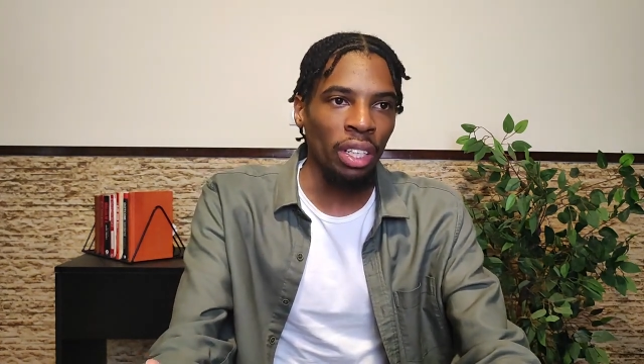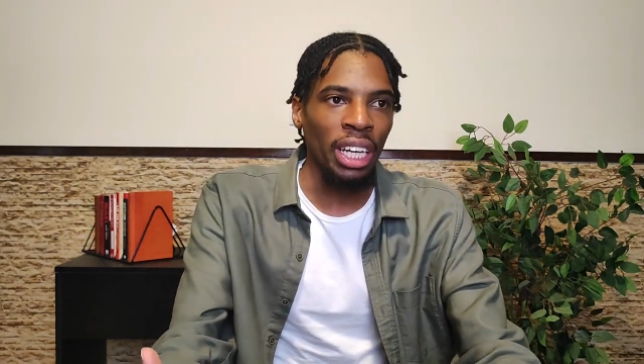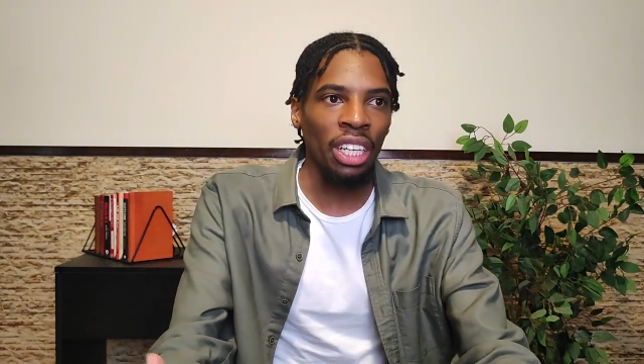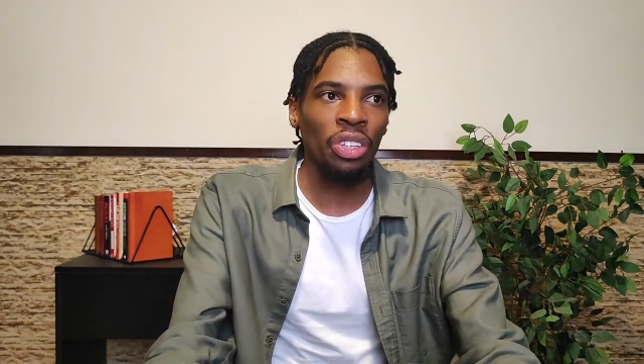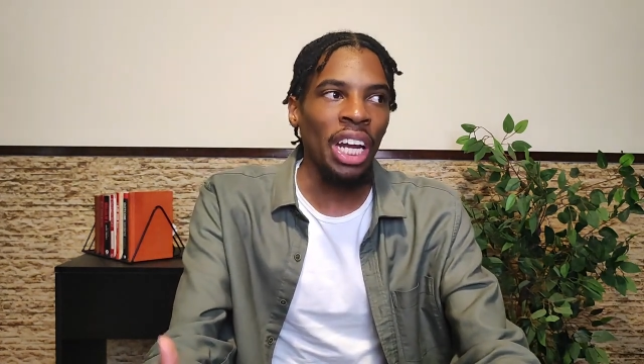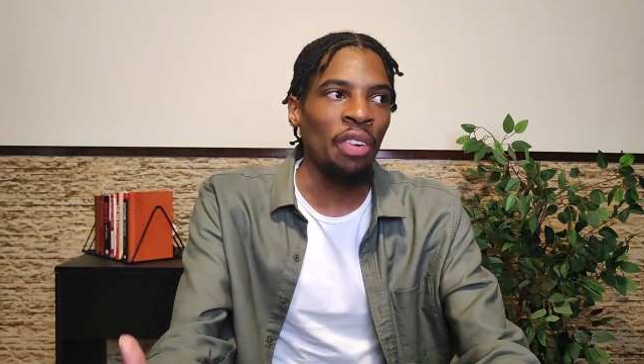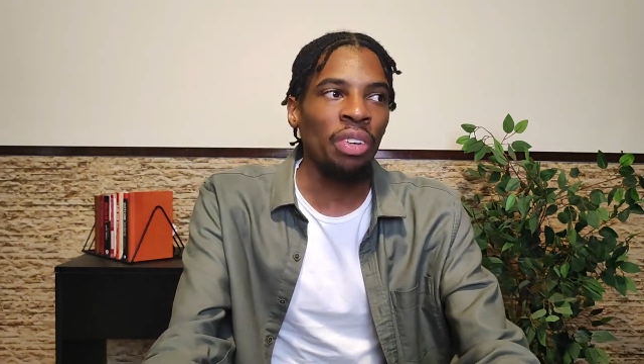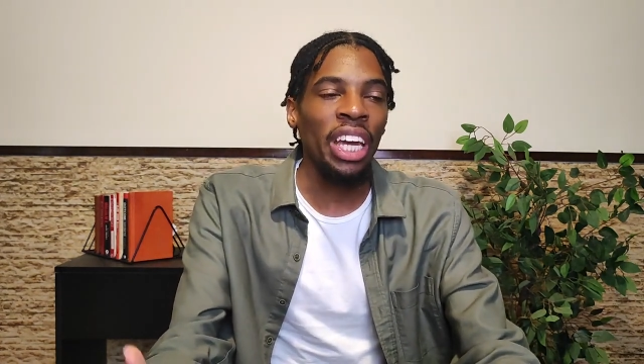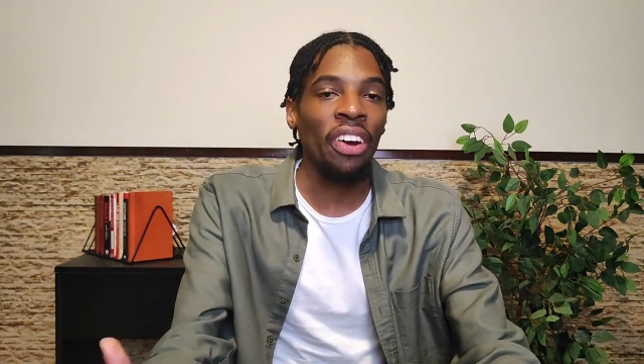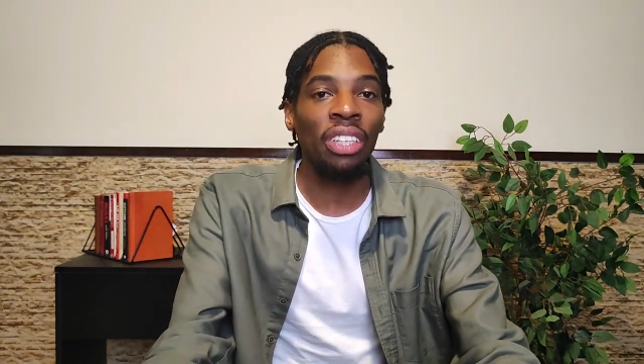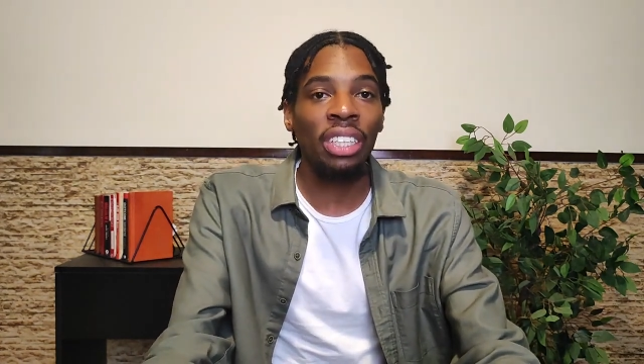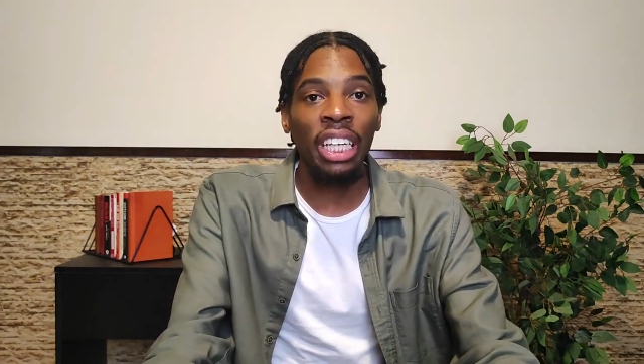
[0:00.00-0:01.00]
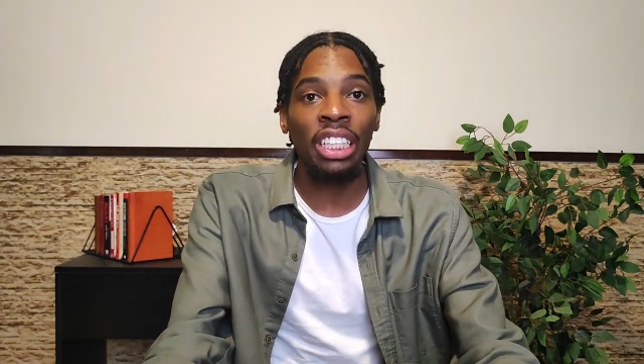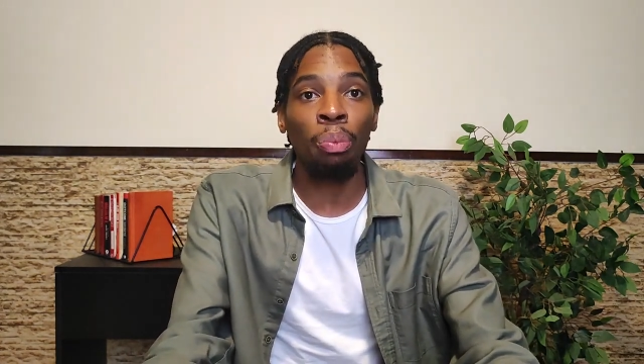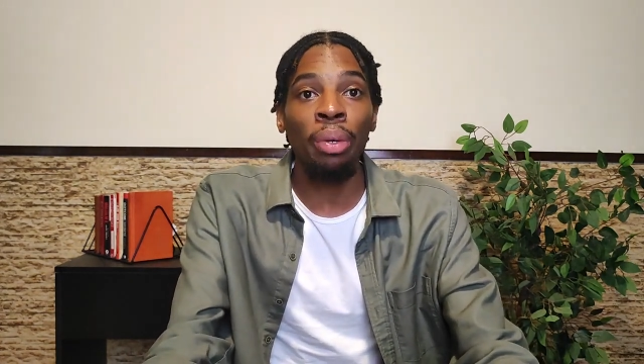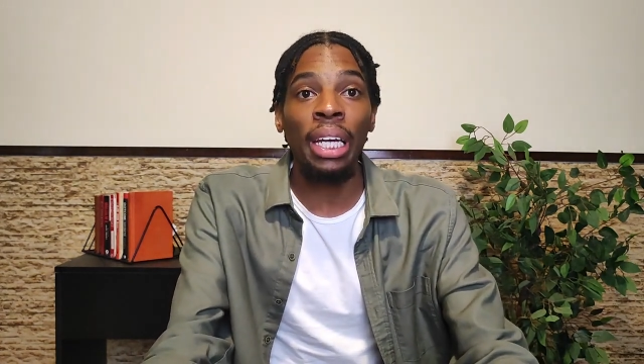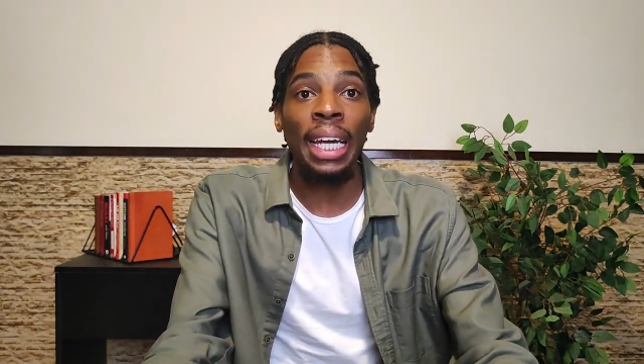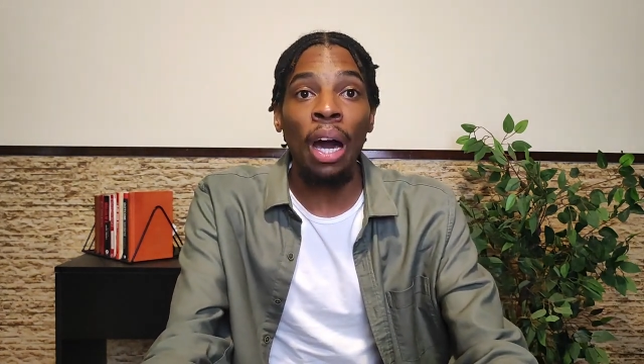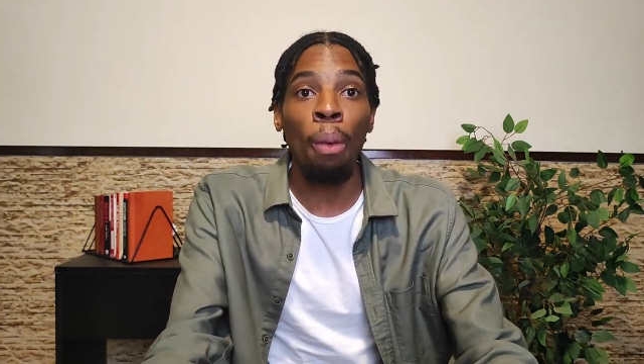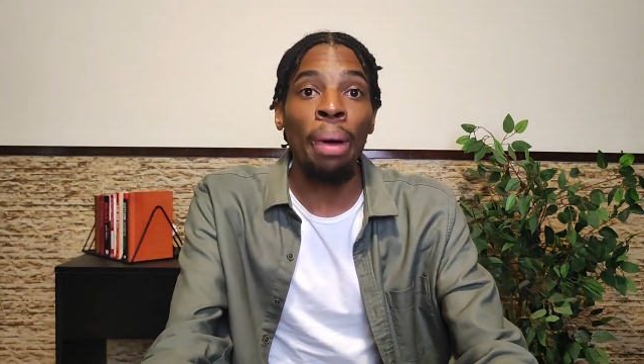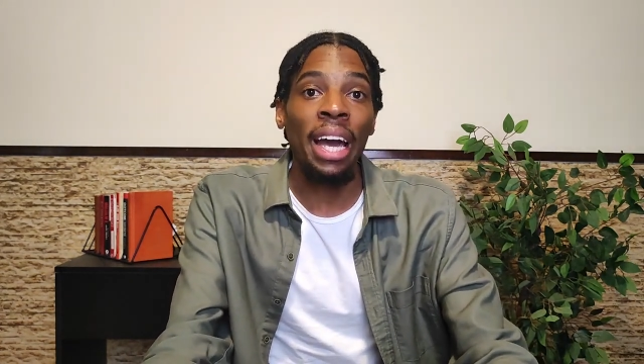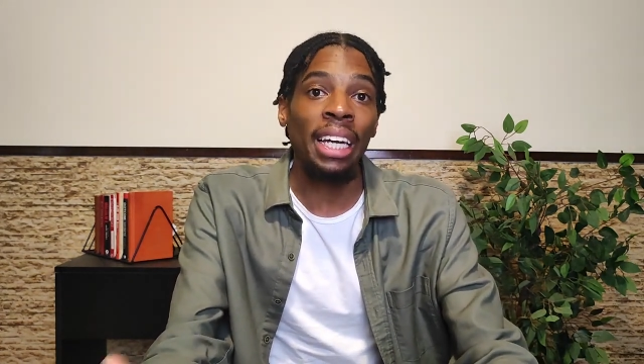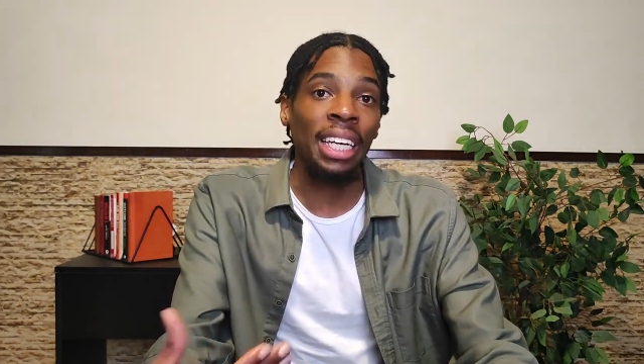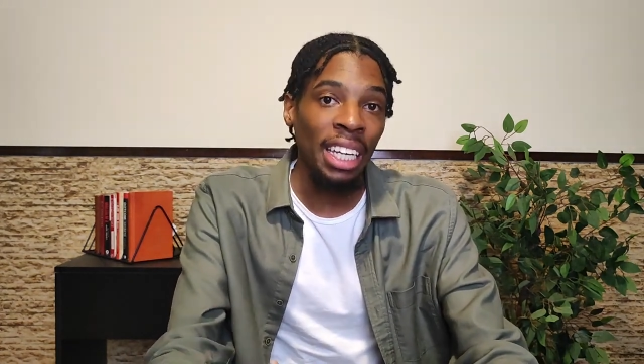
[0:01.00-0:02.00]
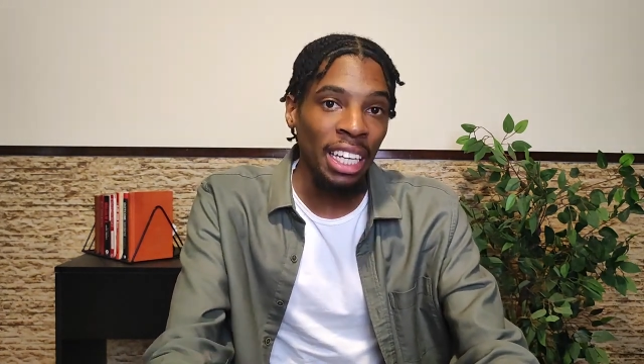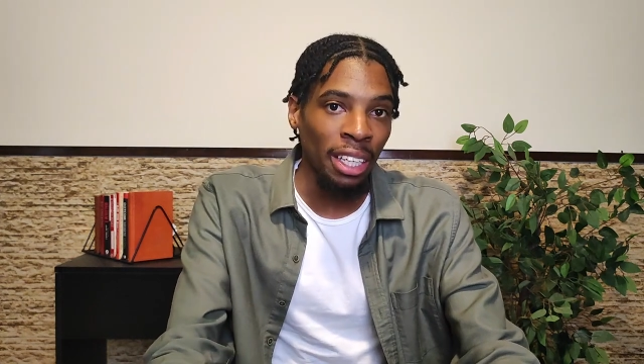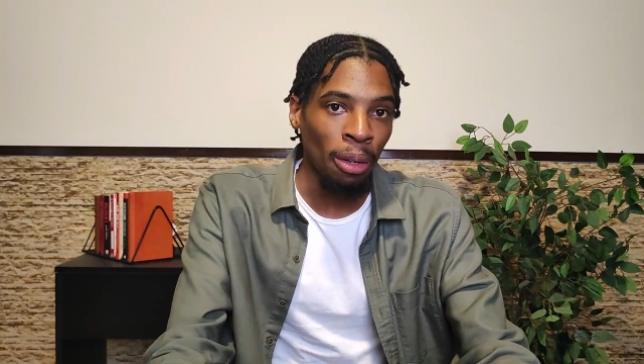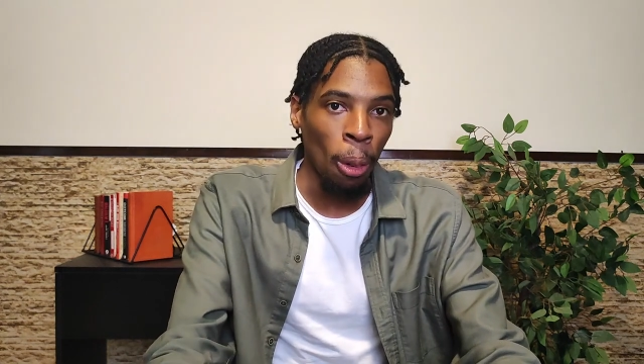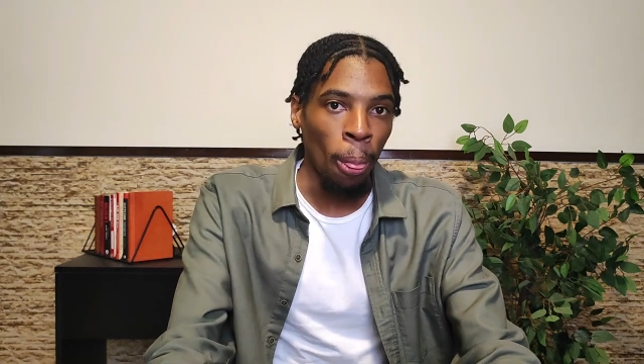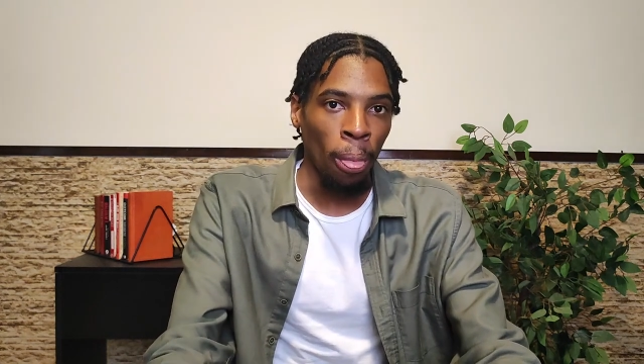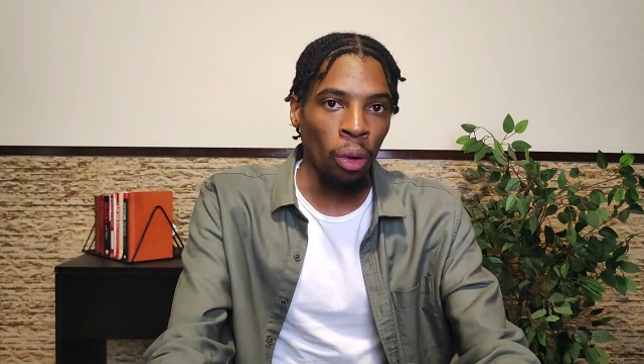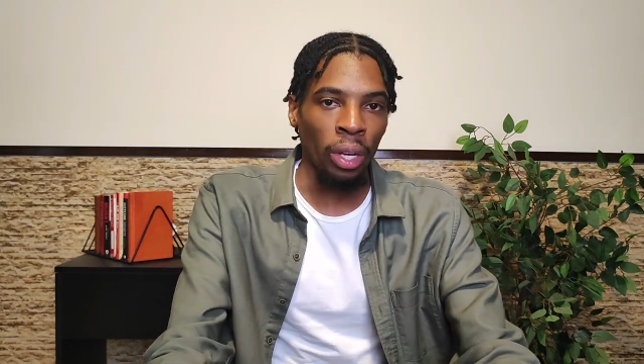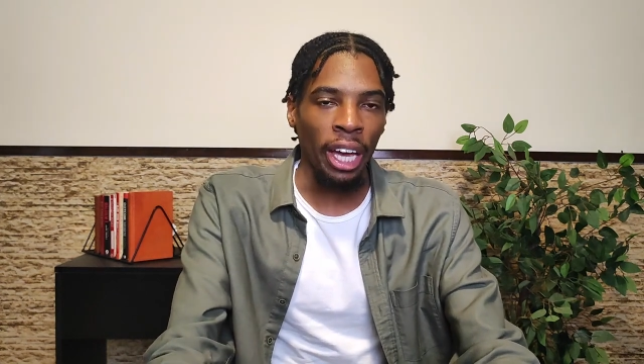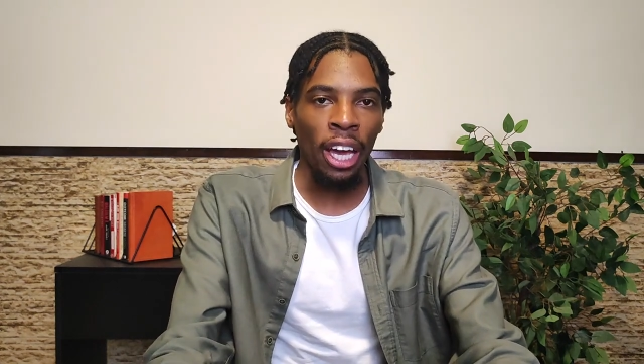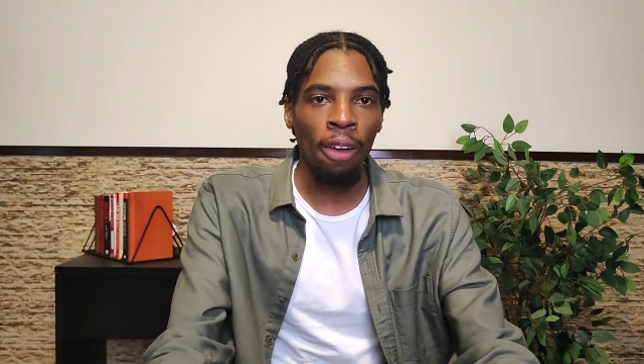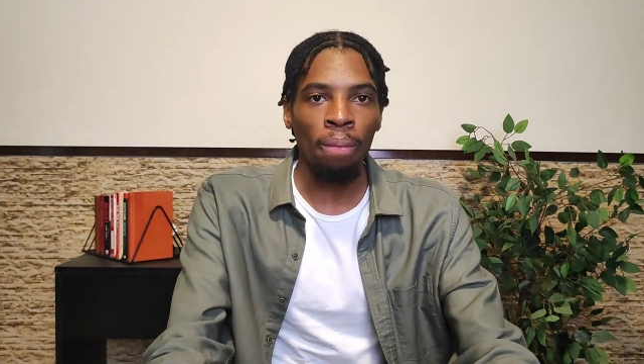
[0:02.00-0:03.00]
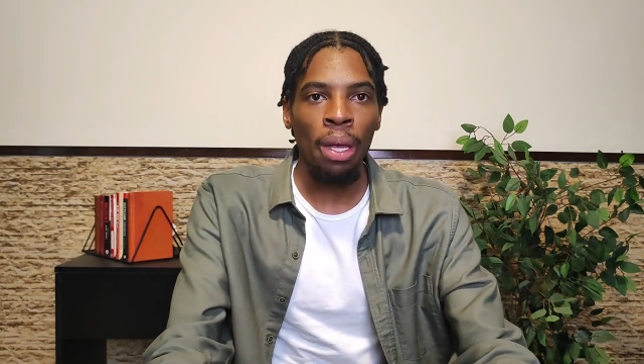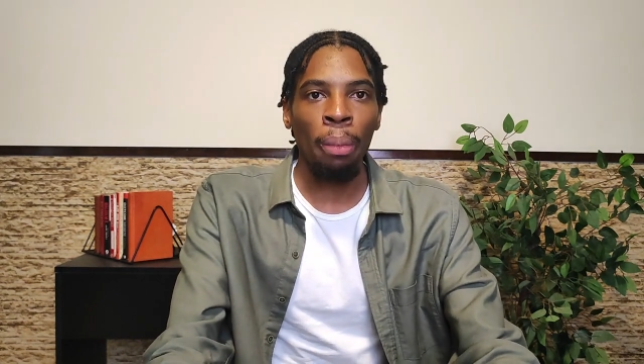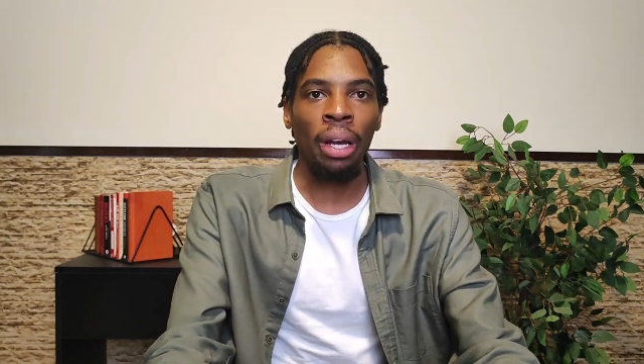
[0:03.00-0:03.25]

again, you're not even guaranteed to be allowed back in, okay?